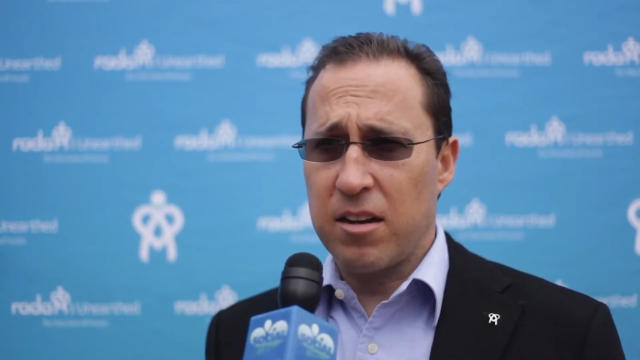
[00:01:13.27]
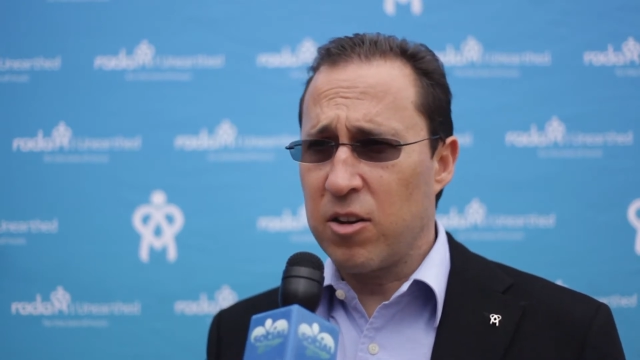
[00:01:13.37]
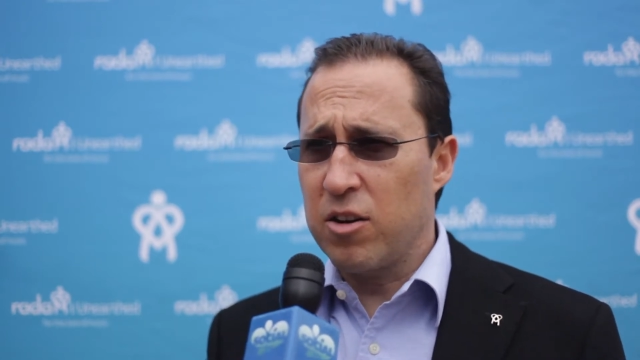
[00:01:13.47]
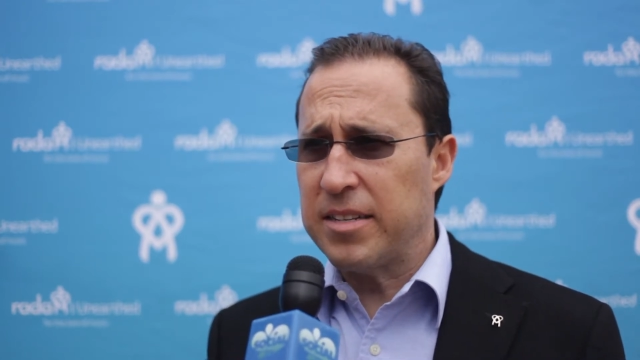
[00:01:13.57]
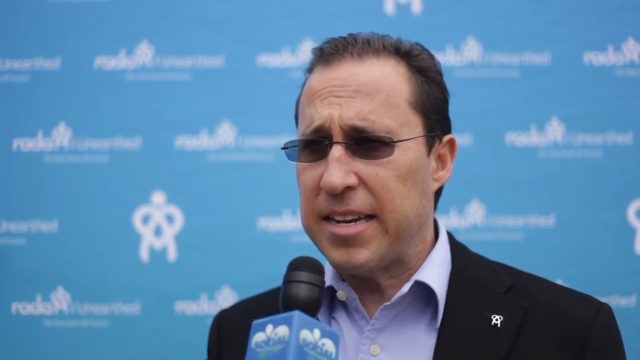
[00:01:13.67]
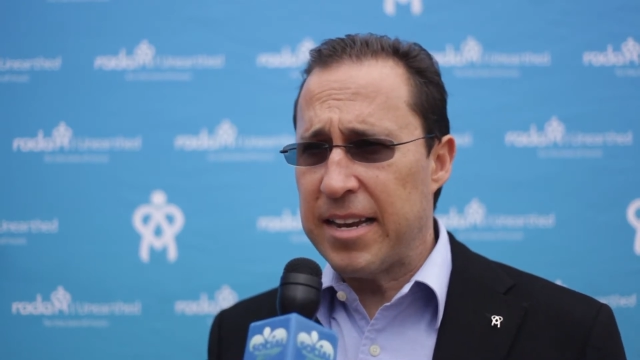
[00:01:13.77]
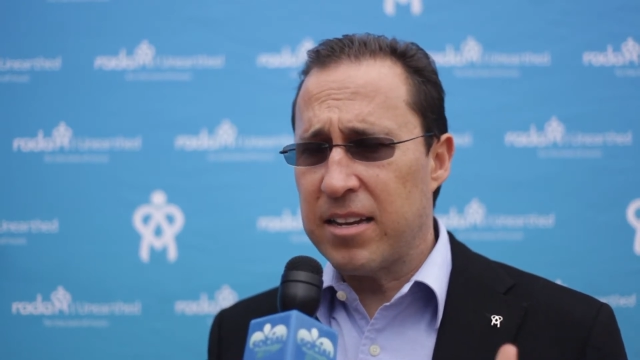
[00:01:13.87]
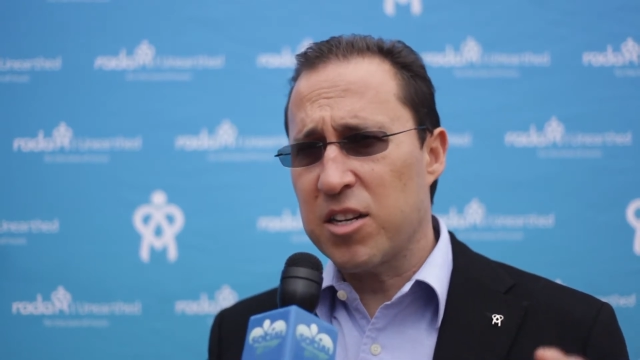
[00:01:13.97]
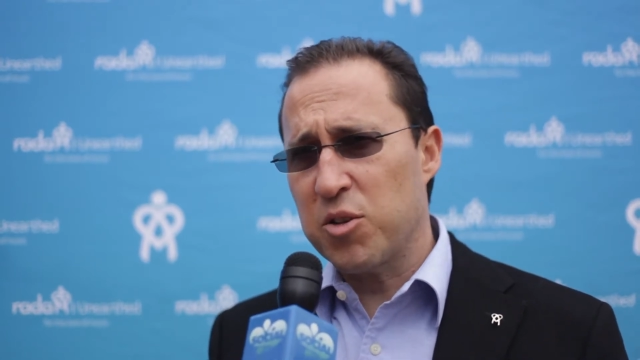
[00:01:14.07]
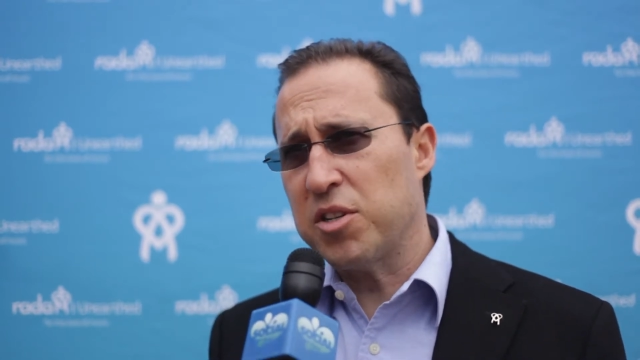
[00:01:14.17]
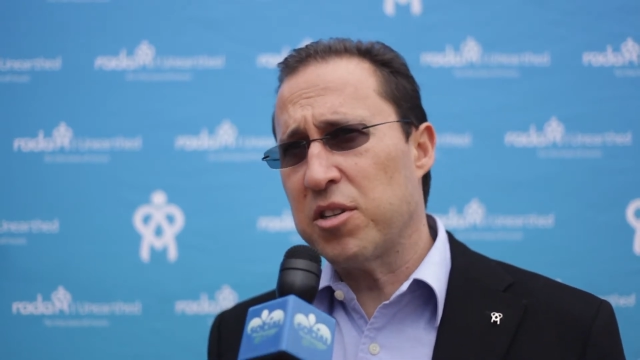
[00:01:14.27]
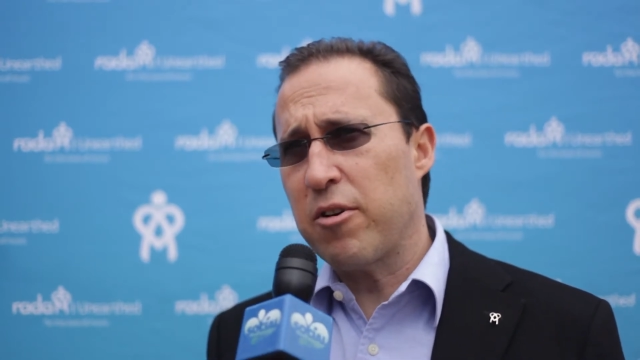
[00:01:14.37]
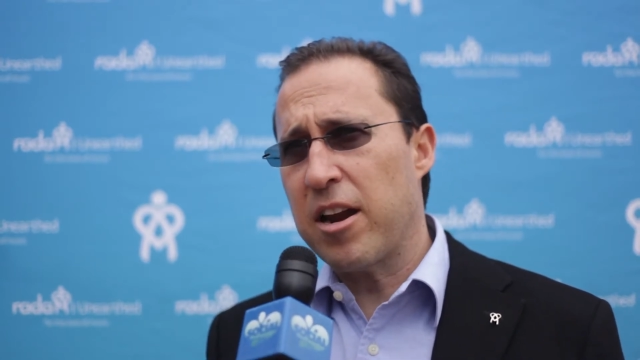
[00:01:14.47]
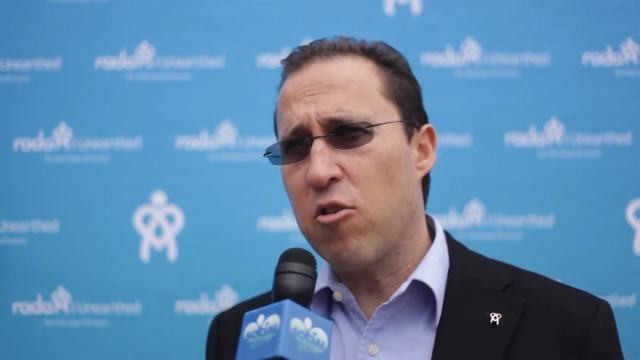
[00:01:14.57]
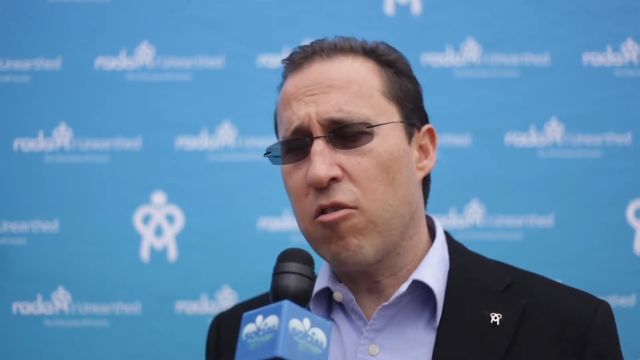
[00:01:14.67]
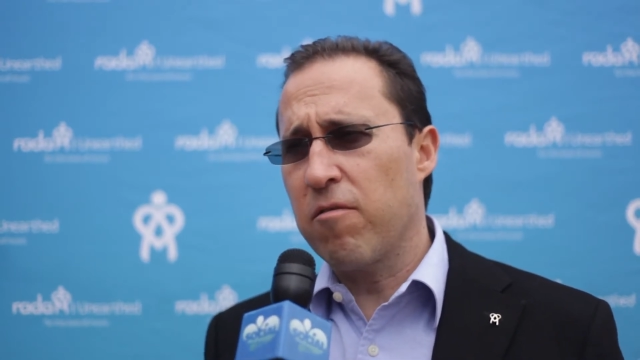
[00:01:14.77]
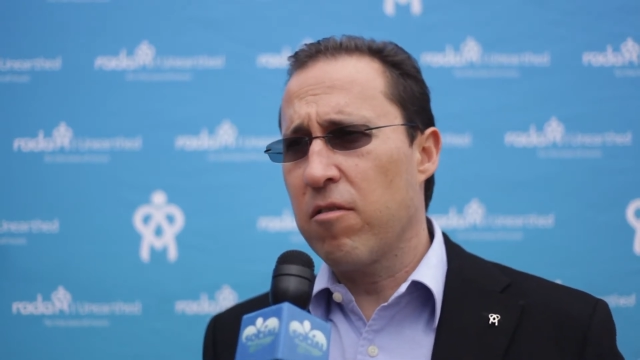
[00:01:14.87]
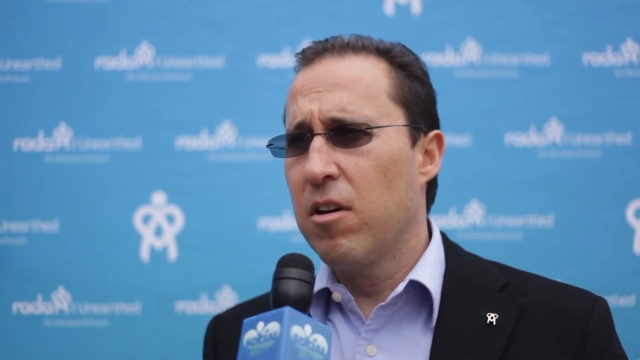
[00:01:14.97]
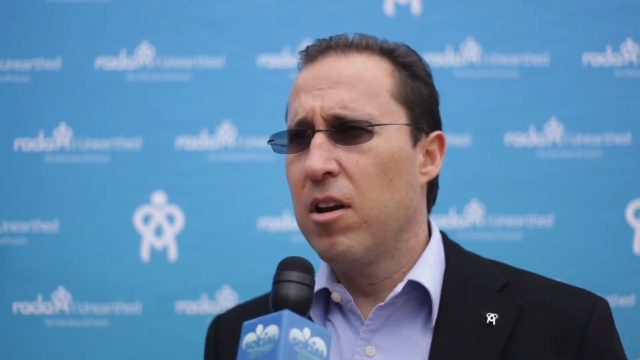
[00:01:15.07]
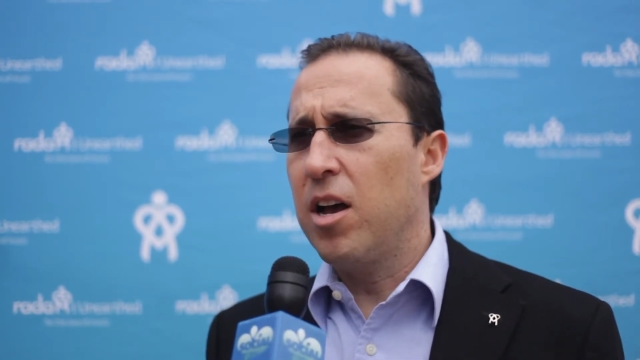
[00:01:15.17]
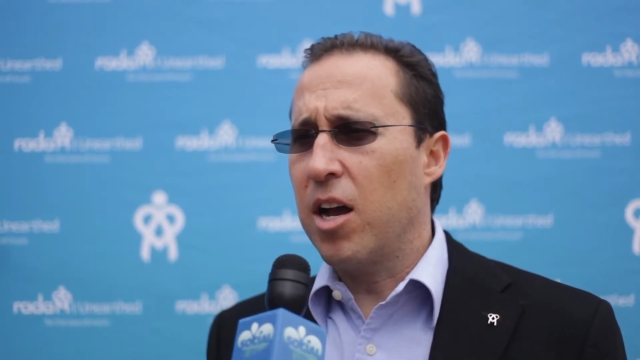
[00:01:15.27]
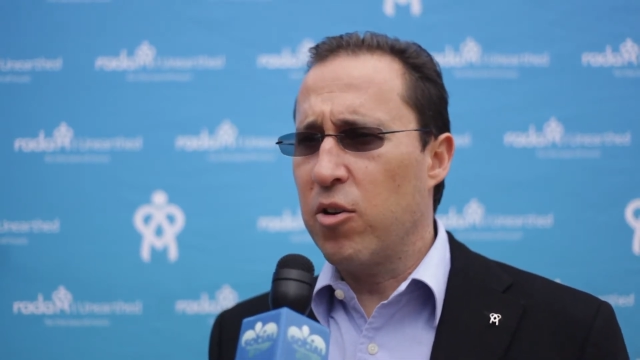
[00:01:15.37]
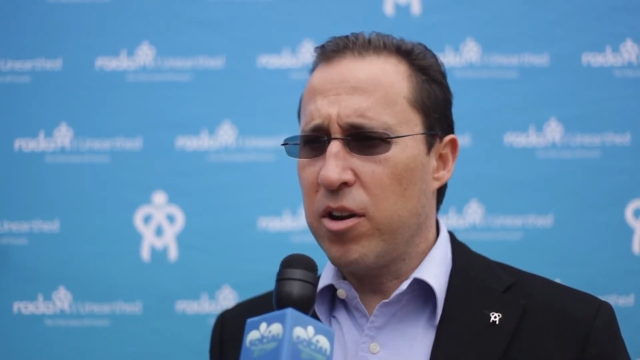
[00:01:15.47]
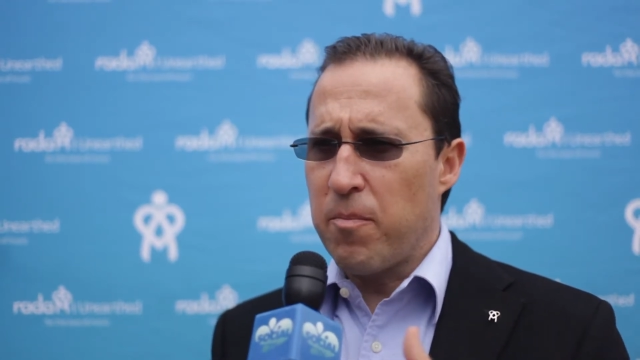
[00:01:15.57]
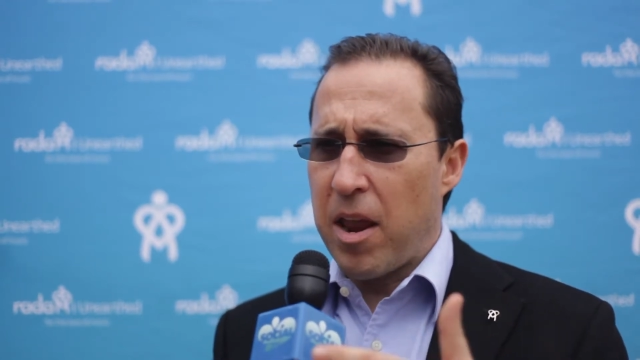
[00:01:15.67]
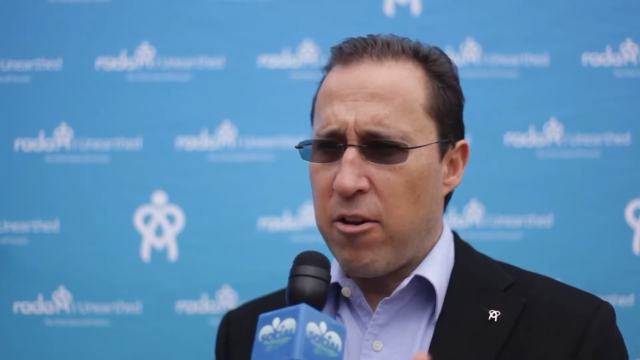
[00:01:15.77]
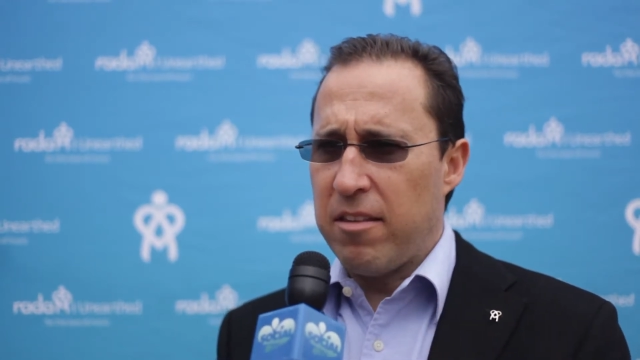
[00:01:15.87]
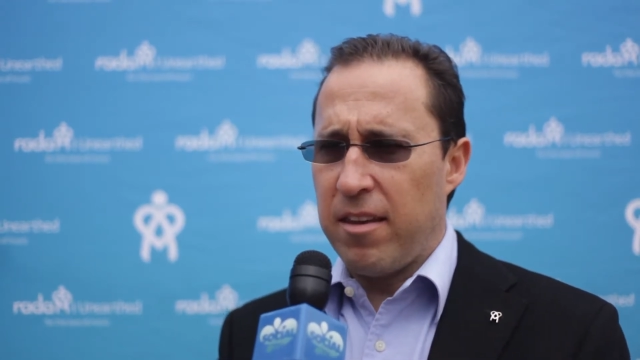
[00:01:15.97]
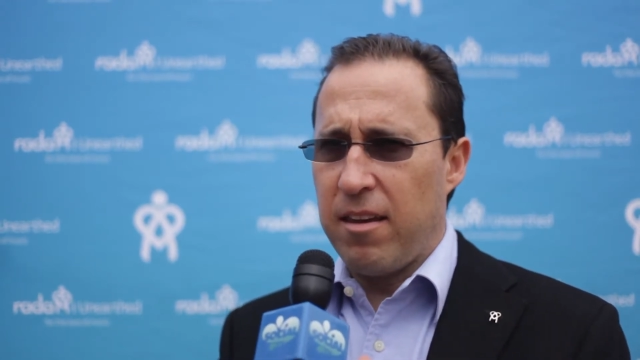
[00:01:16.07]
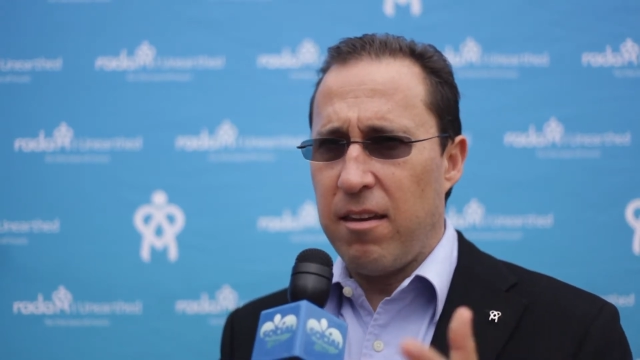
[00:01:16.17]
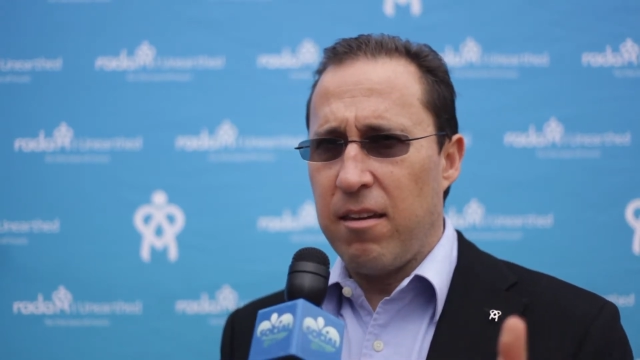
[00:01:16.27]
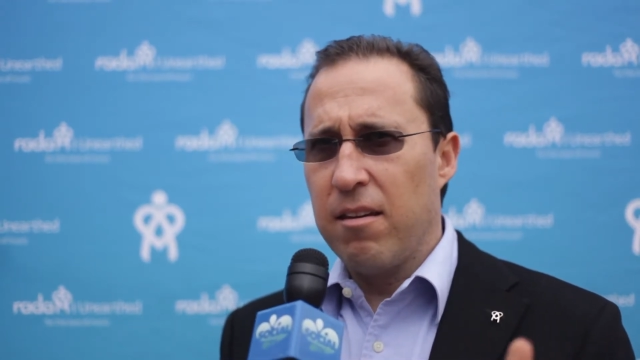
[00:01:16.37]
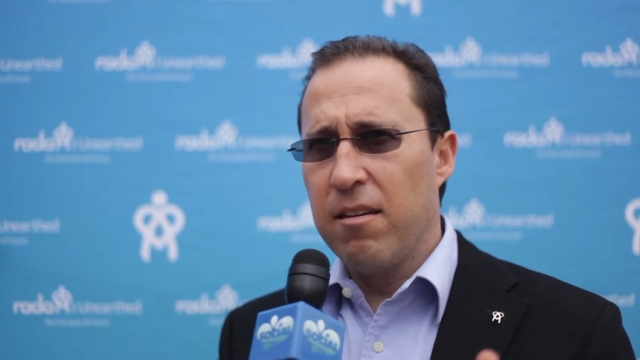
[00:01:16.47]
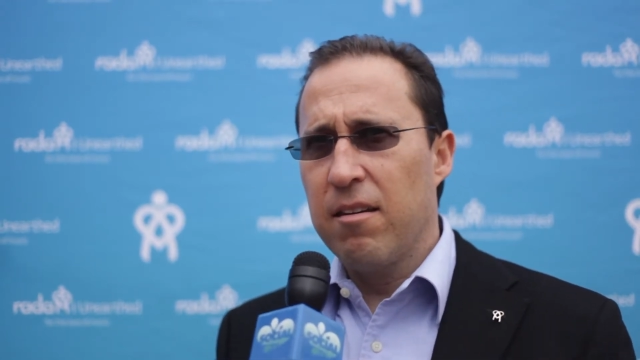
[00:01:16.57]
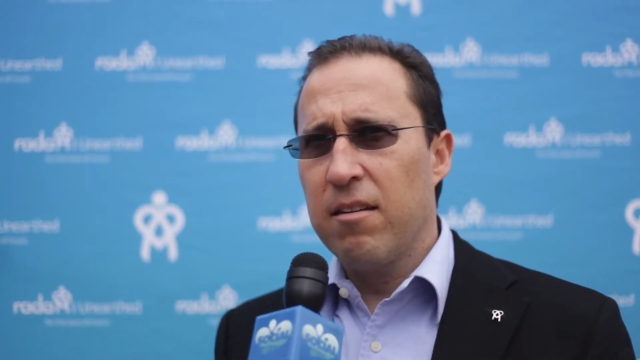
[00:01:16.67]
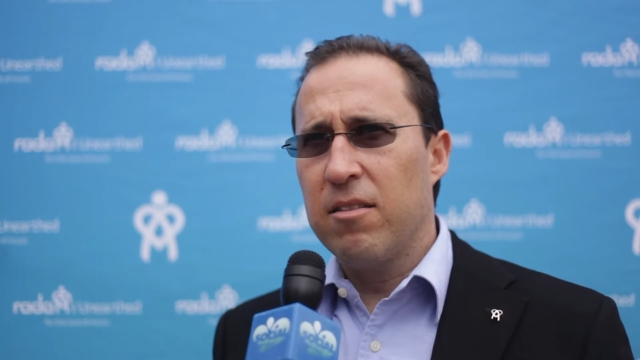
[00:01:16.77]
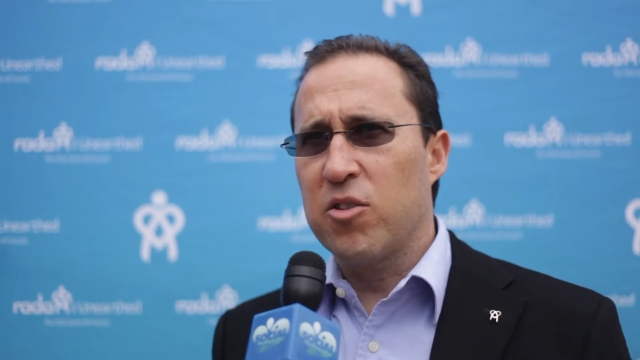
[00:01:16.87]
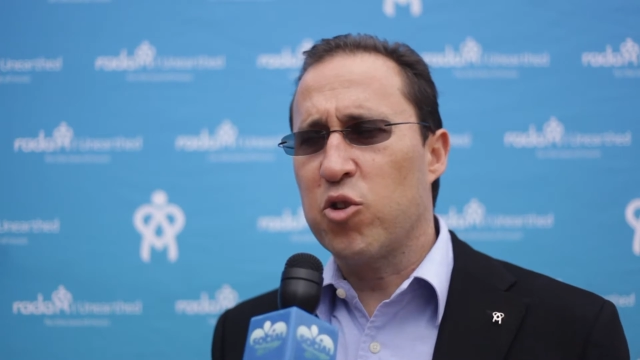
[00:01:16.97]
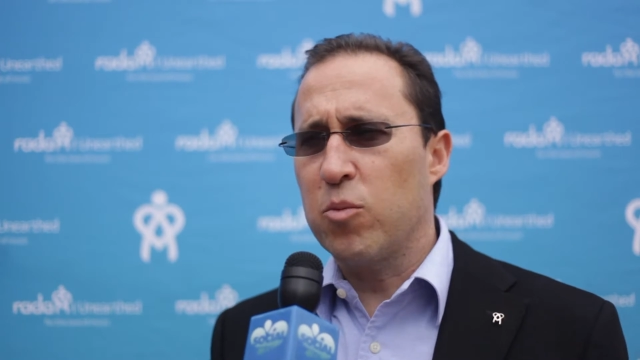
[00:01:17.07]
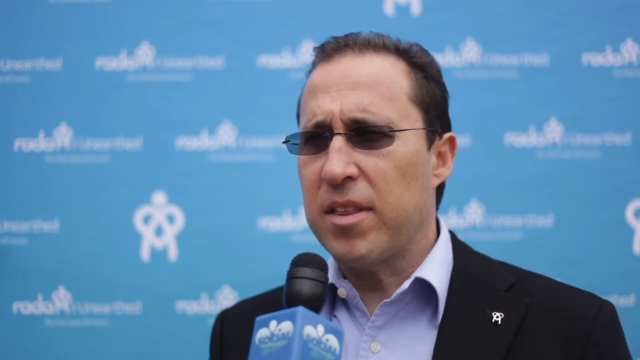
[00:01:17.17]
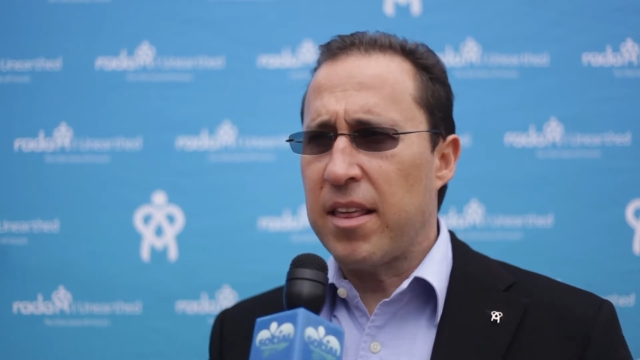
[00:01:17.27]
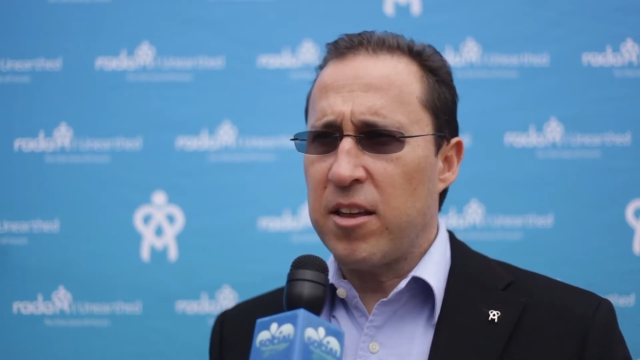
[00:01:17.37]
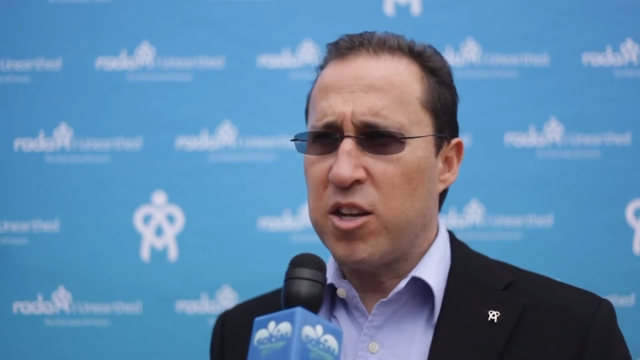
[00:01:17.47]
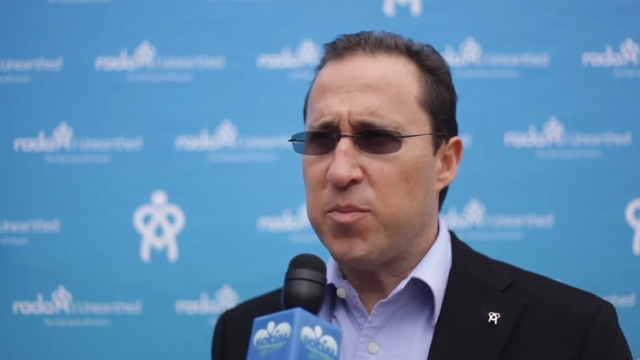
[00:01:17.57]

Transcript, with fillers: Couldn't take it, I switched the radio off. Couldn't marry the, the trauma that those